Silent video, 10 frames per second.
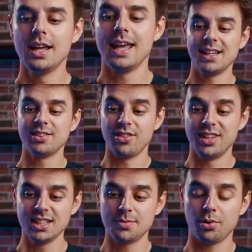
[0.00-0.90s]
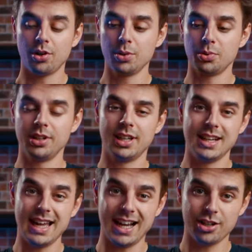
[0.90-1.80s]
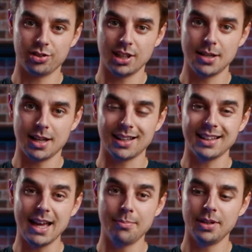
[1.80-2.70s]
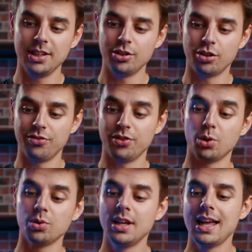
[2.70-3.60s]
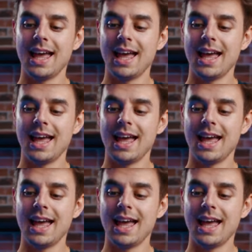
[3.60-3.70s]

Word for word: and this part where you can actually clamp in your phone